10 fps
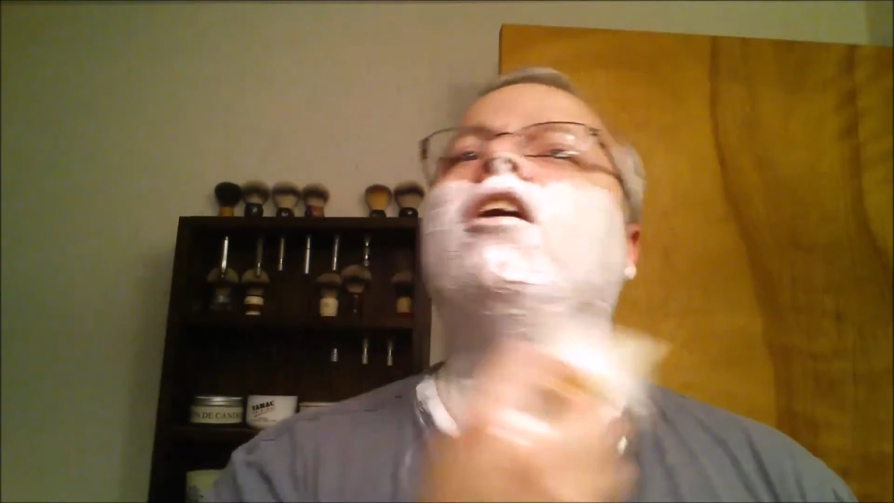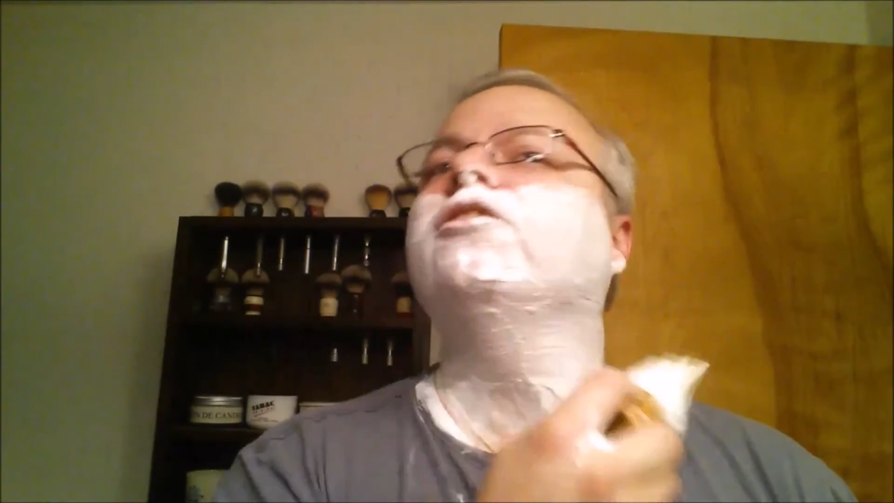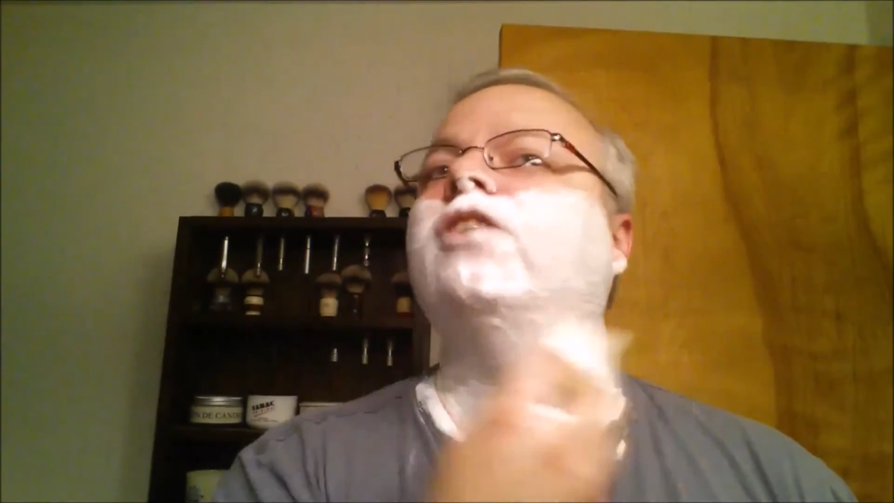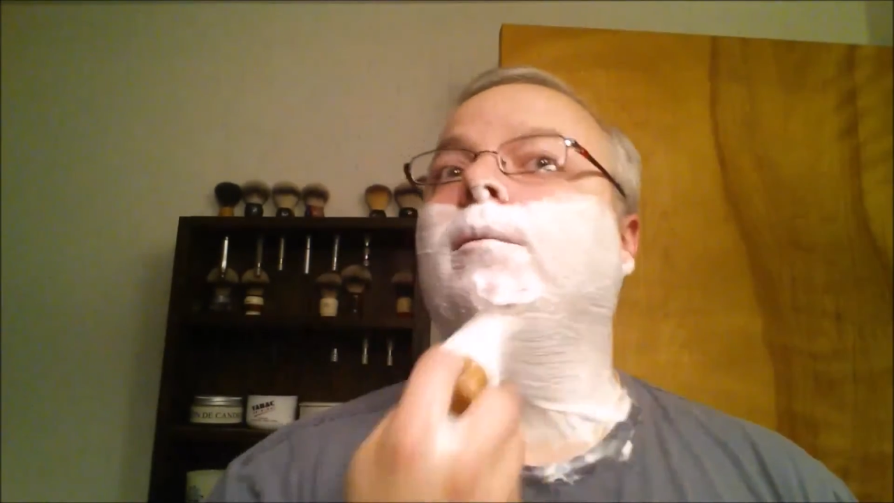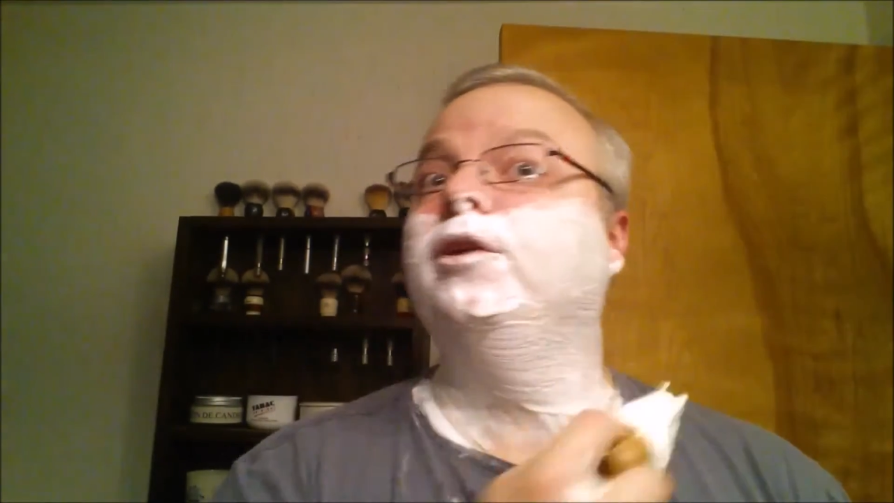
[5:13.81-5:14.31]

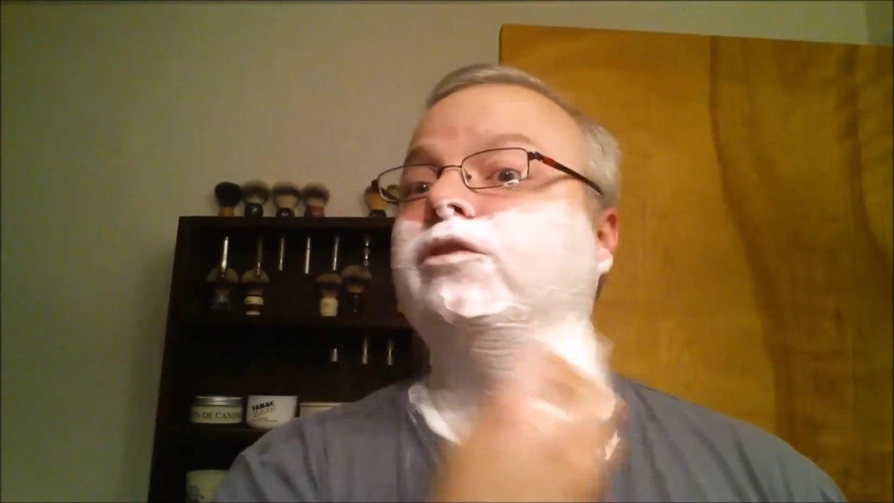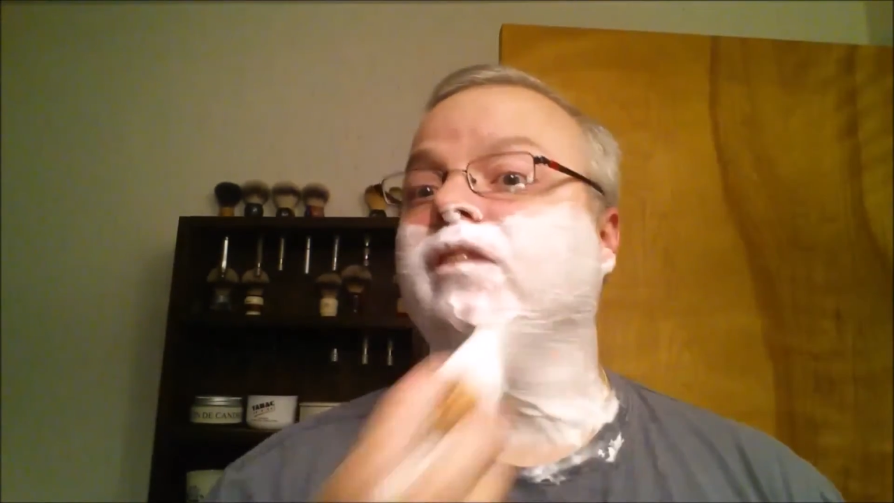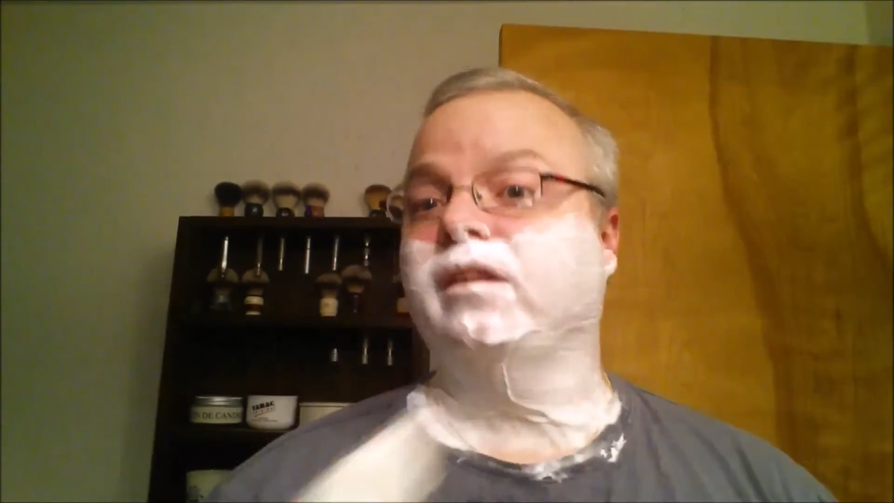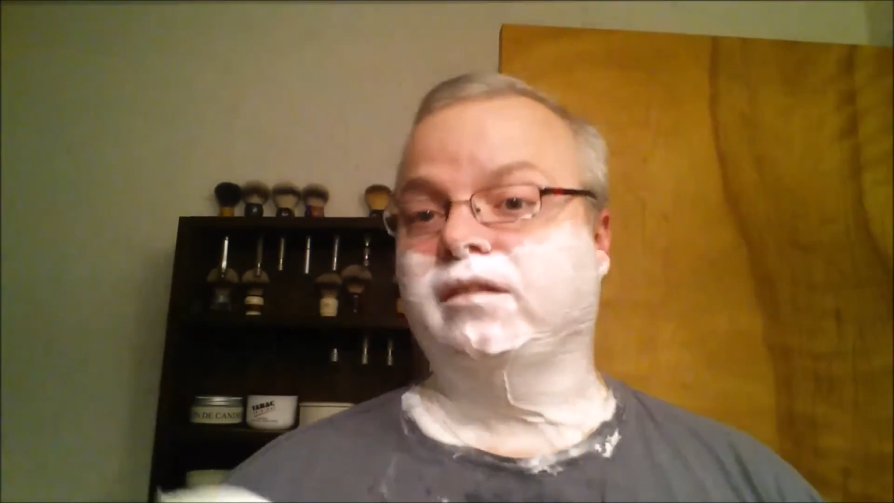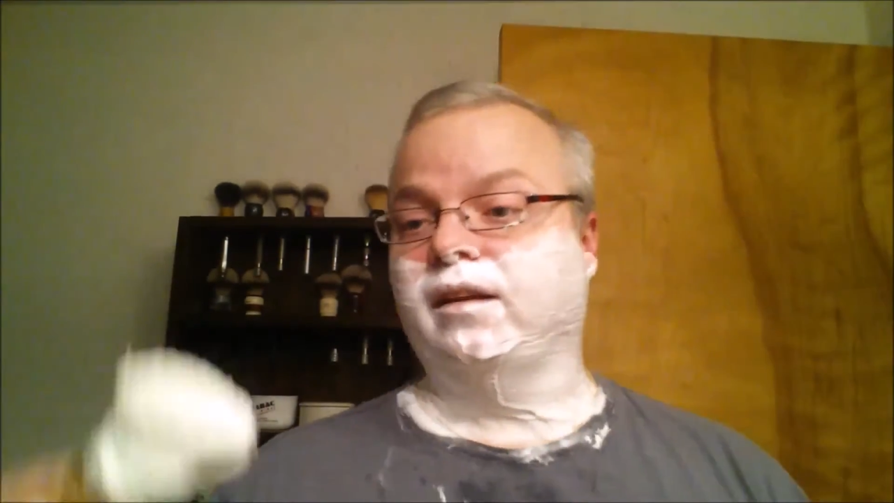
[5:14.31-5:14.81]
Also, I'm
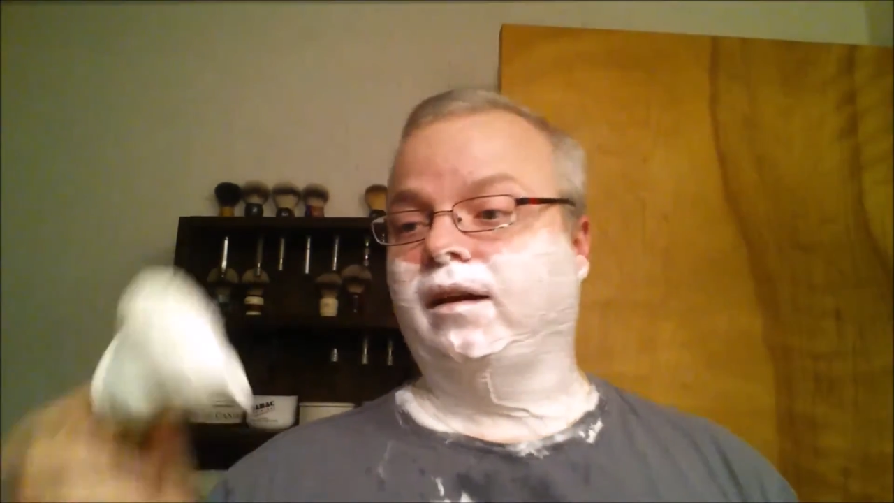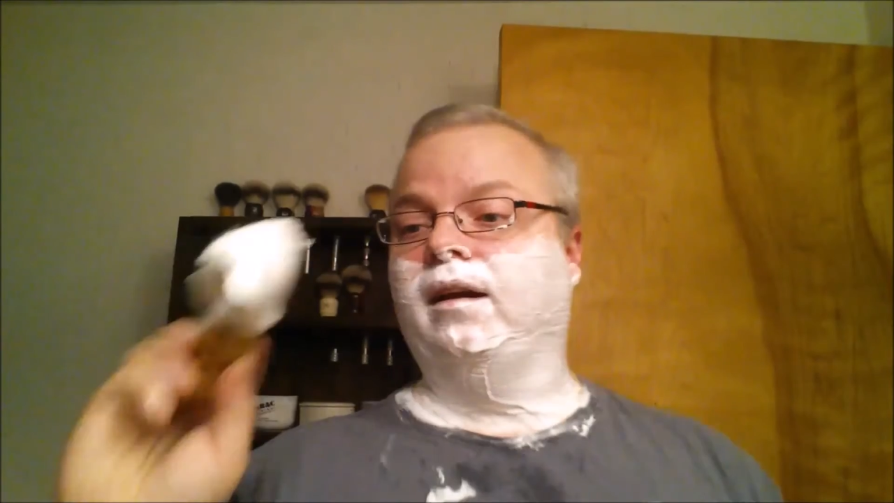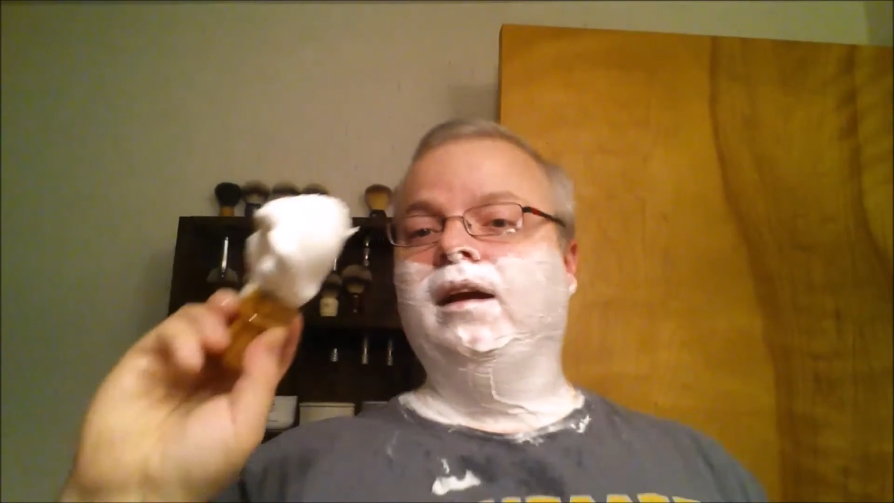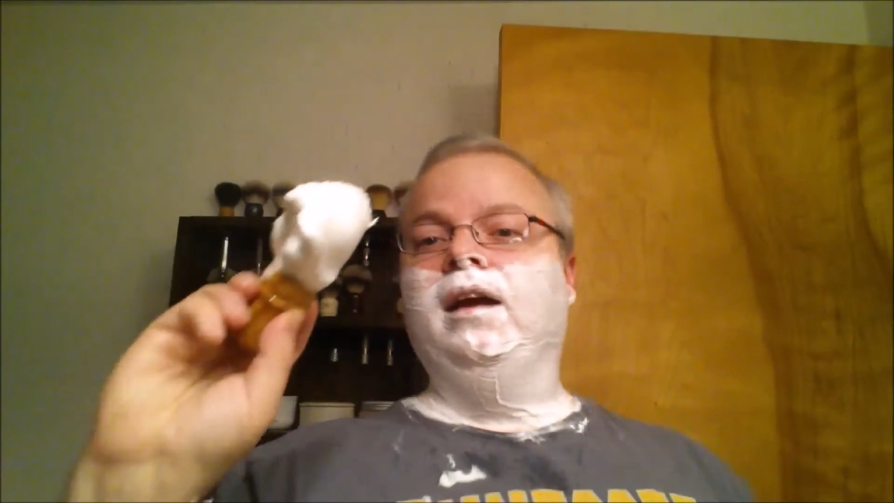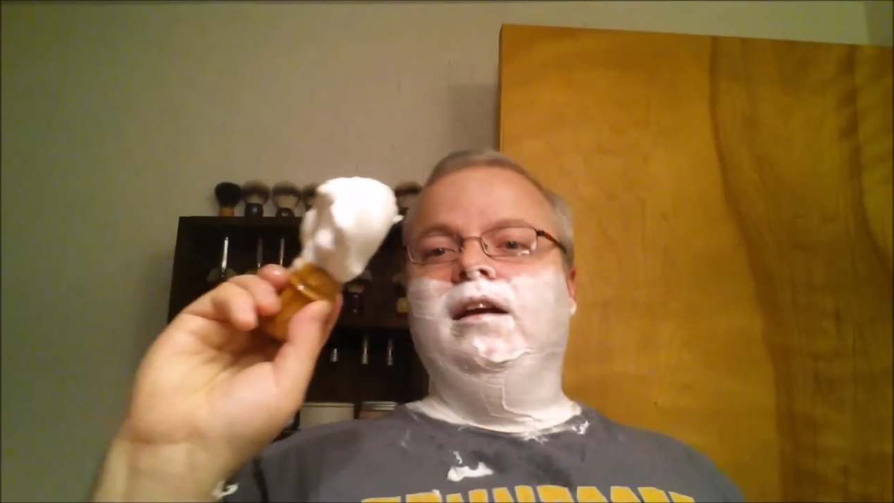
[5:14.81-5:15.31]
using this uh,